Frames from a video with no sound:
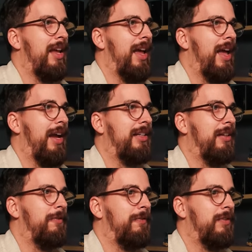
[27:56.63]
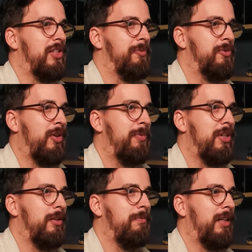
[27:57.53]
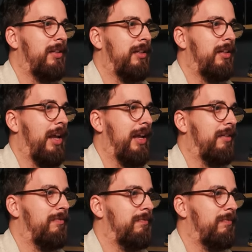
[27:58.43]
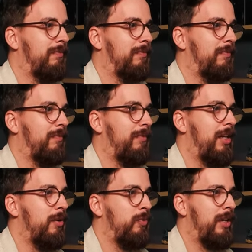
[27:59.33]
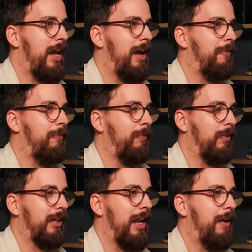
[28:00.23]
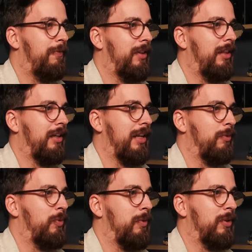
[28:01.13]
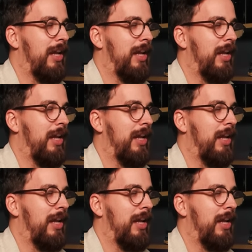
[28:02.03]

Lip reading: active subscription button, and here we have like everything that we would